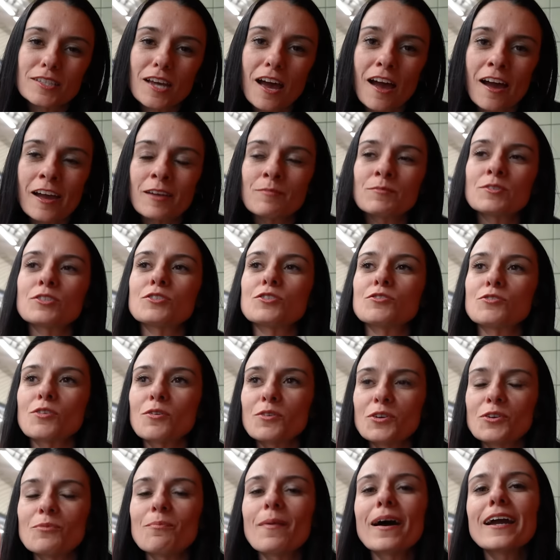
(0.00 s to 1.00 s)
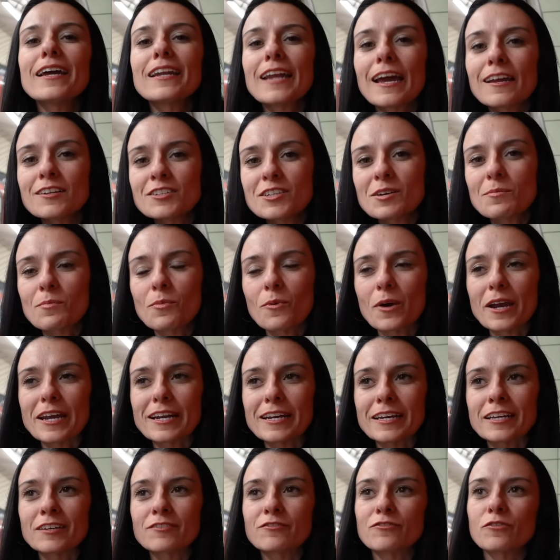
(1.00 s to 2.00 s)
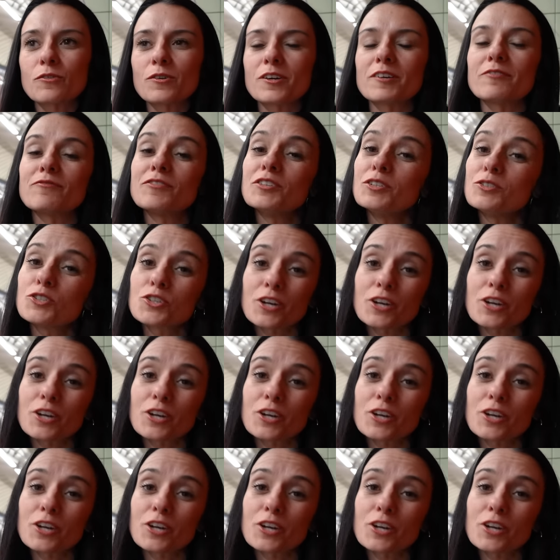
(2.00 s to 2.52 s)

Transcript: times. So you might end up waiting for a few